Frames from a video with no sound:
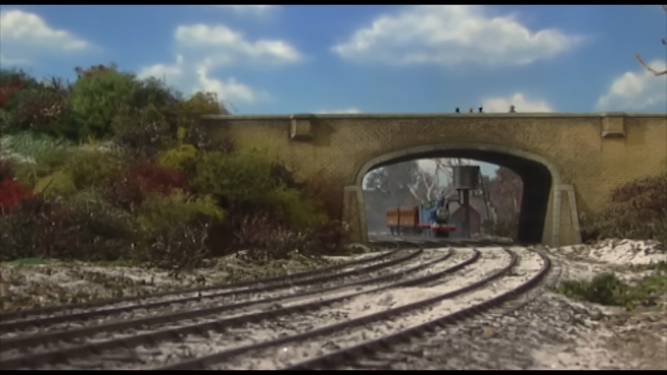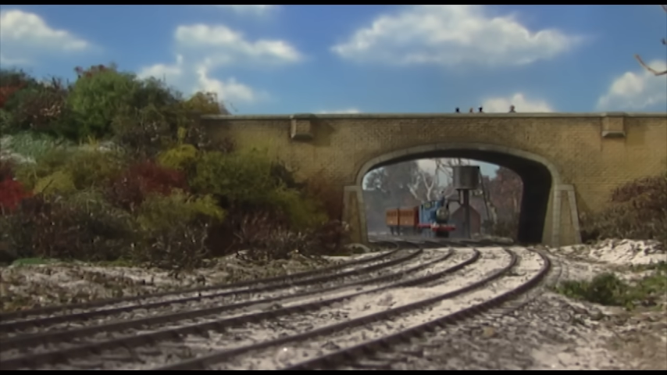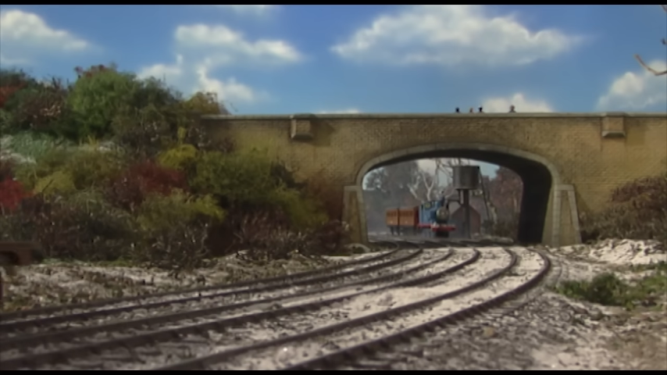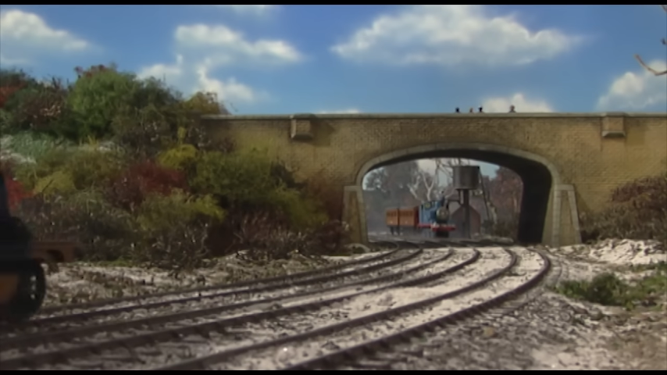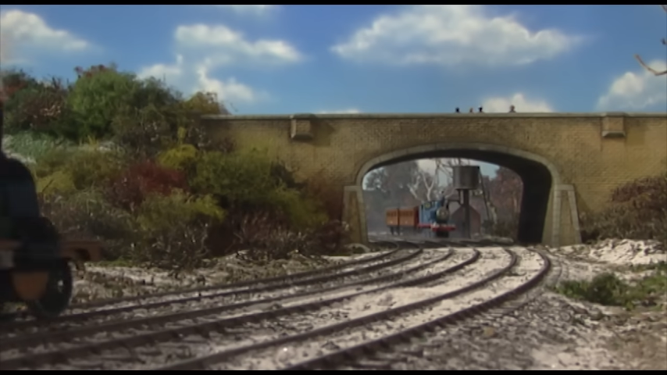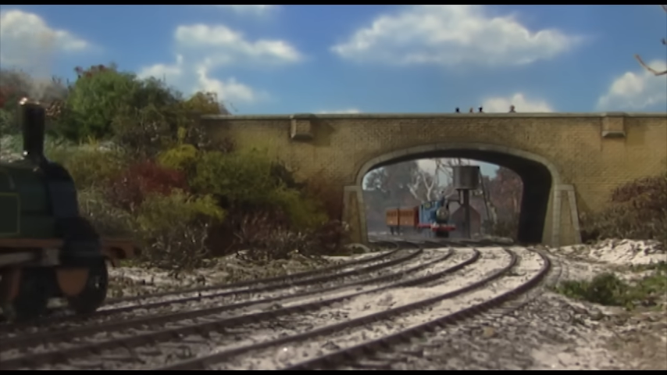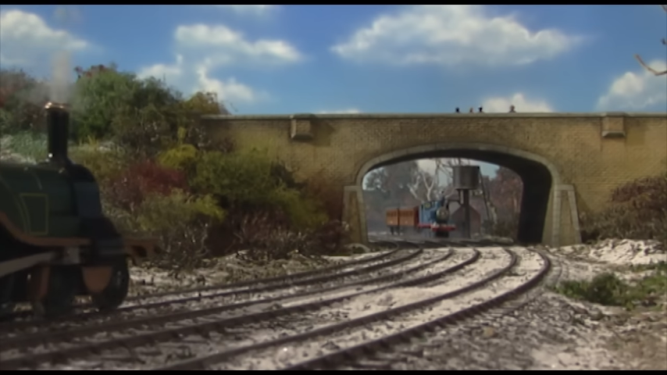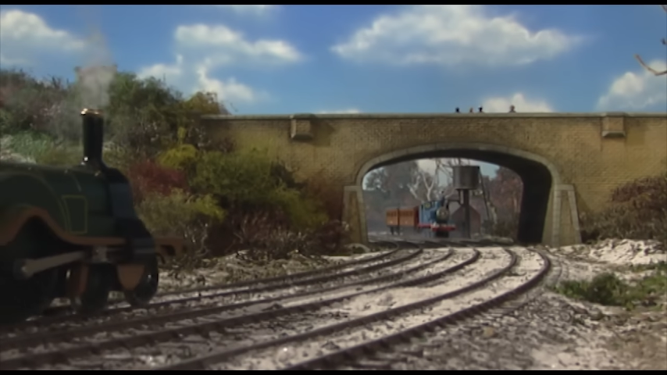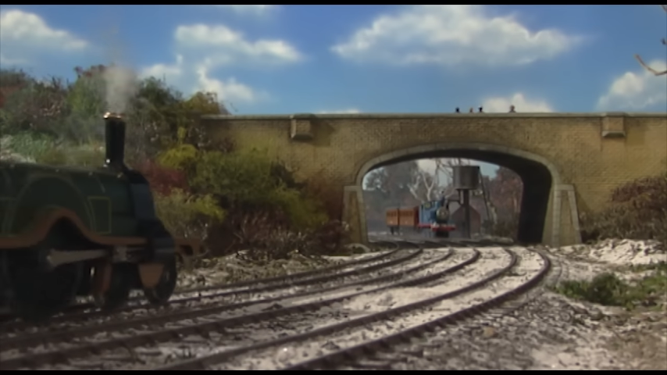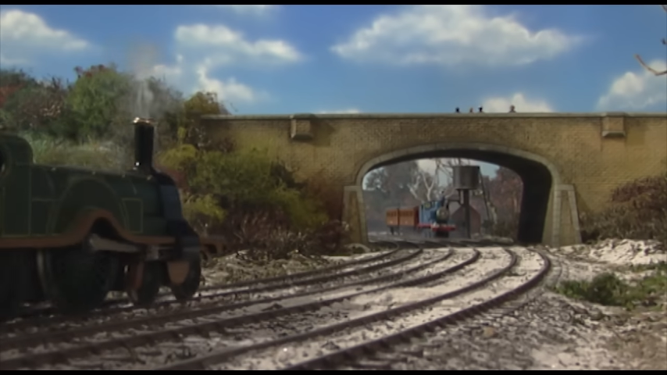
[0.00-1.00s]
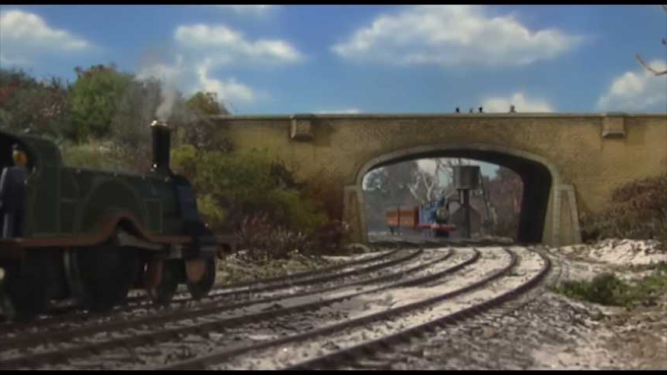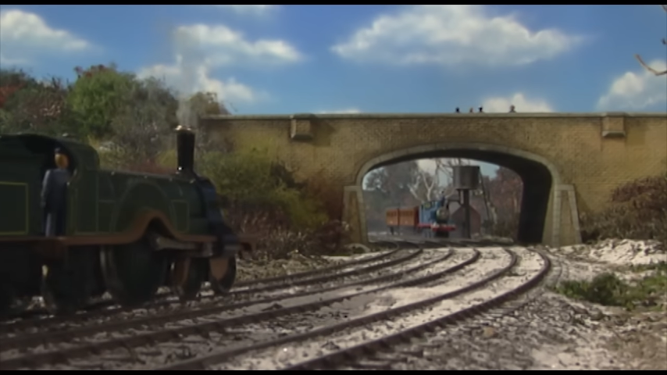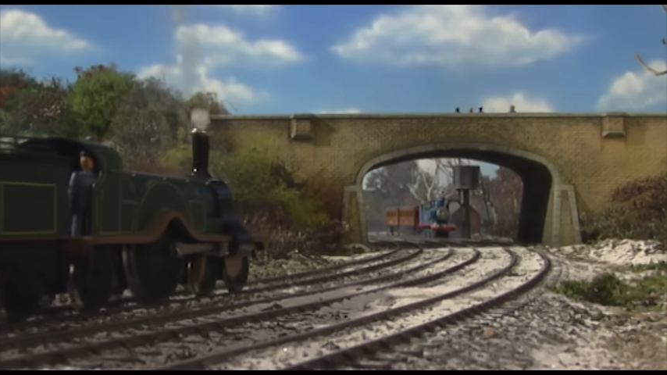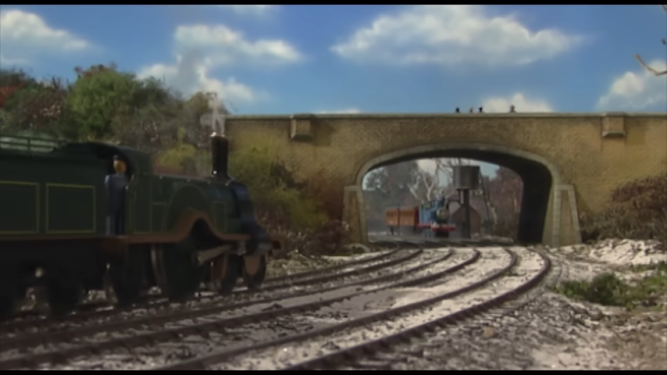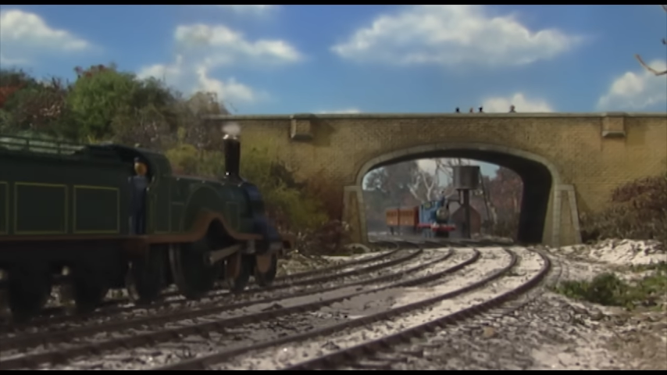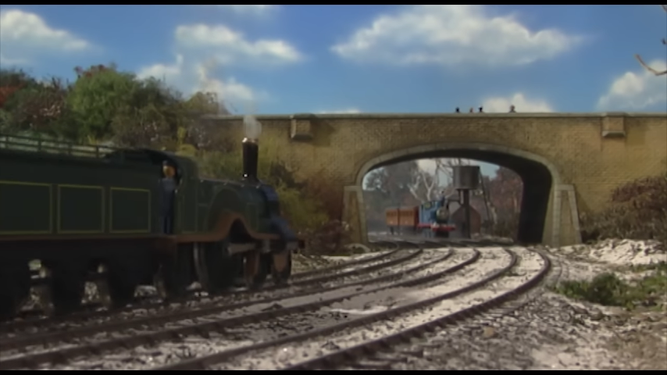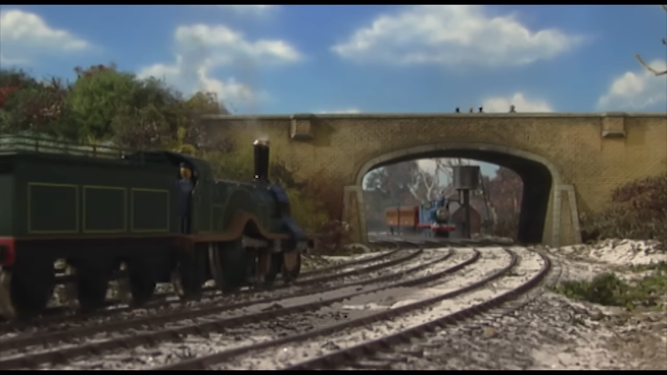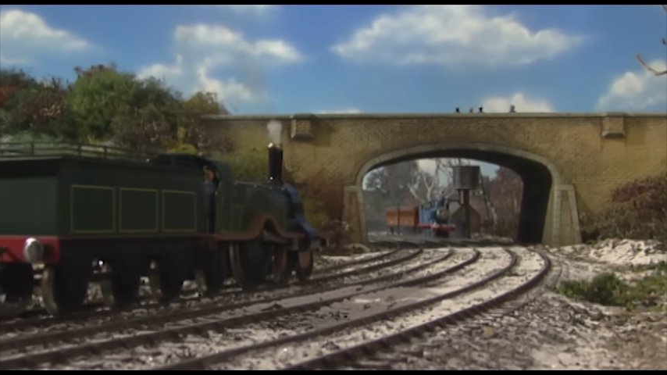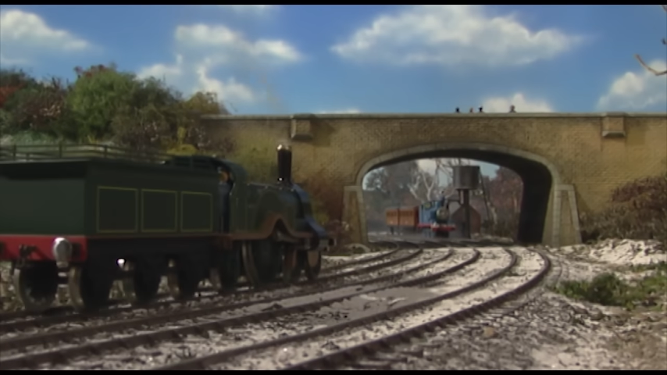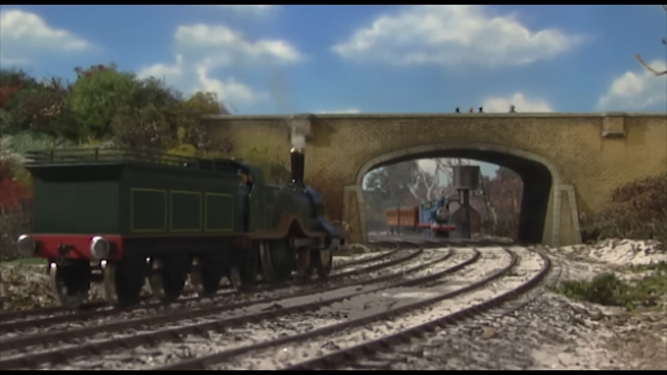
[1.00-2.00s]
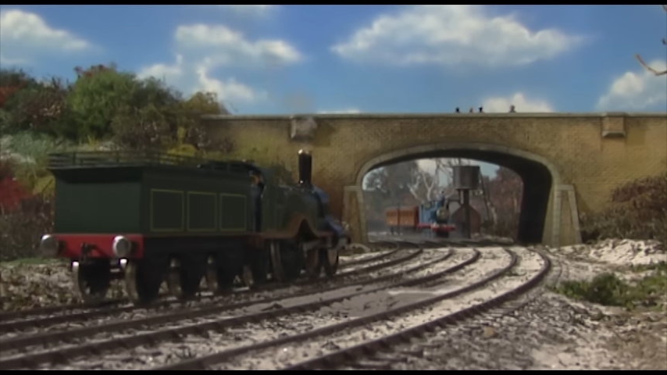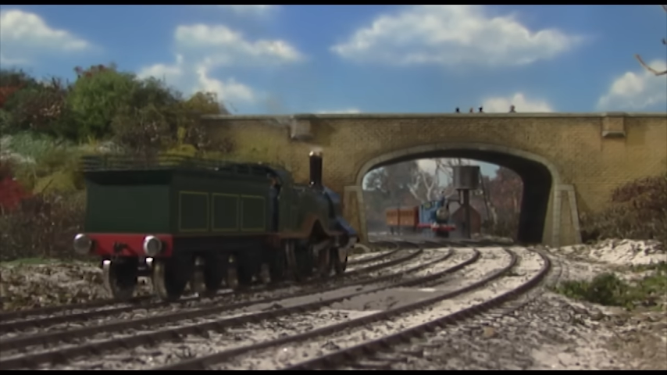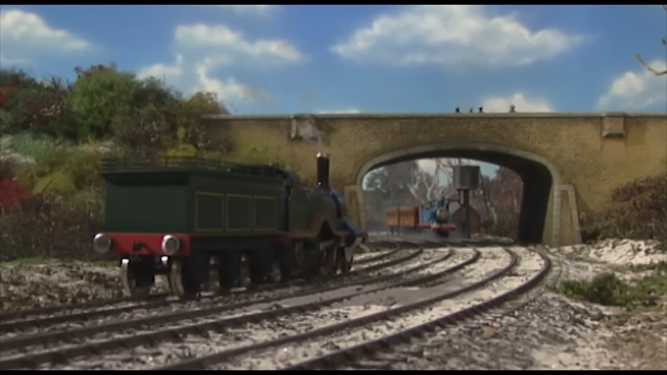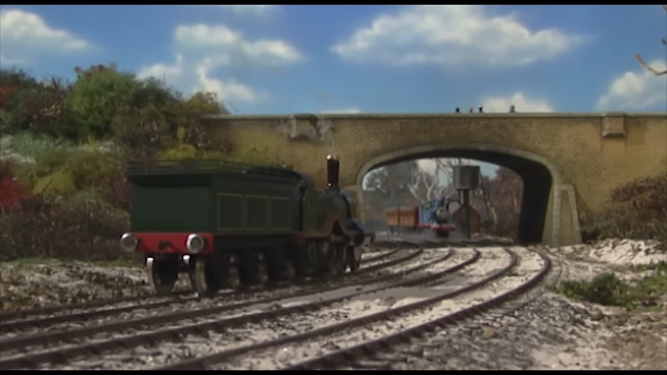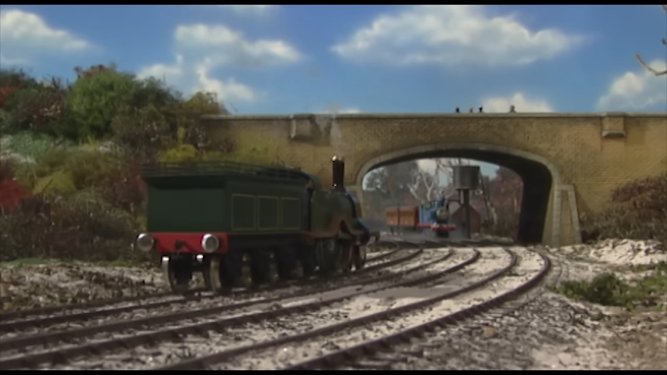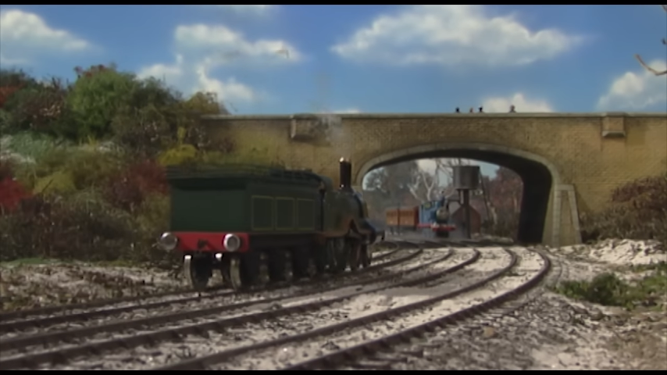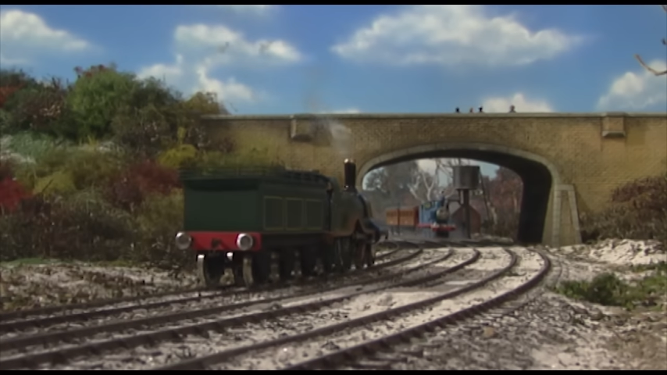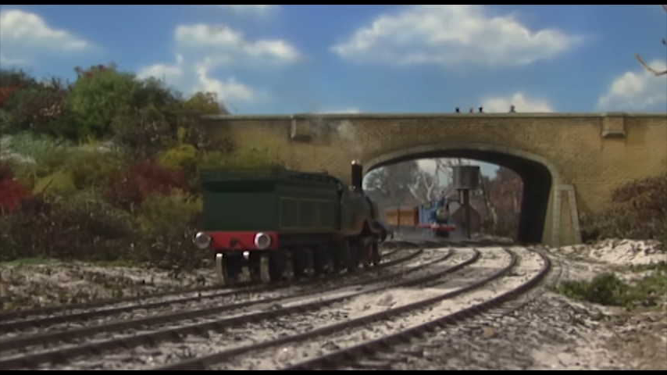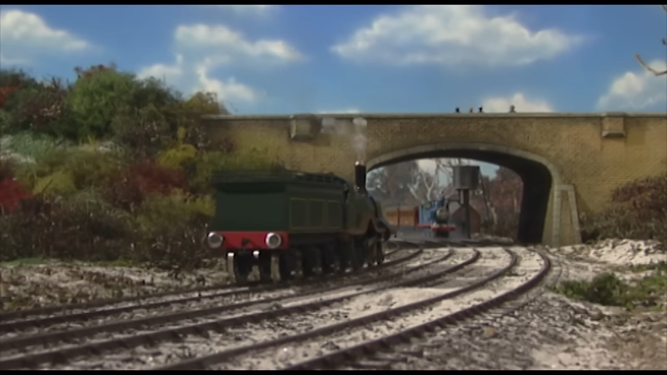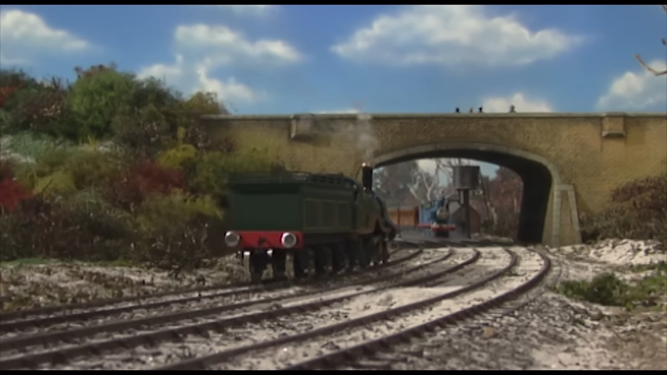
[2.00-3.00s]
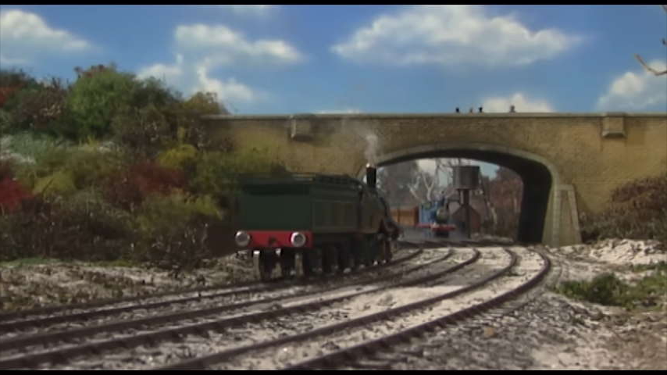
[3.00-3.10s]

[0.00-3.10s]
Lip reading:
No face is visible, so there are no lips to read.